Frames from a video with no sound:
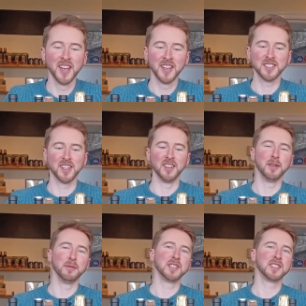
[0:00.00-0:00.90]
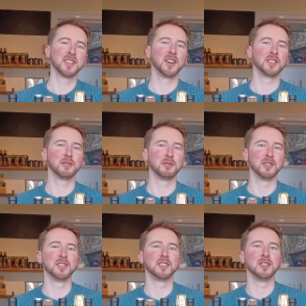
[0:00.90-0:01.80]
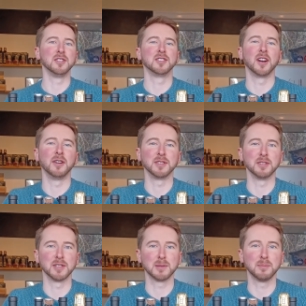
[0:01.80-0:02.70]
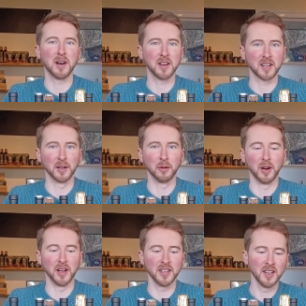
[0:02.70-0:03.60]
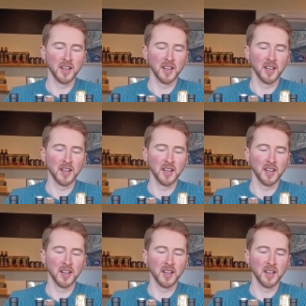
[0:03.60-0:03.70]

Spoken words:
So let me start off with the two types of sparkling wine.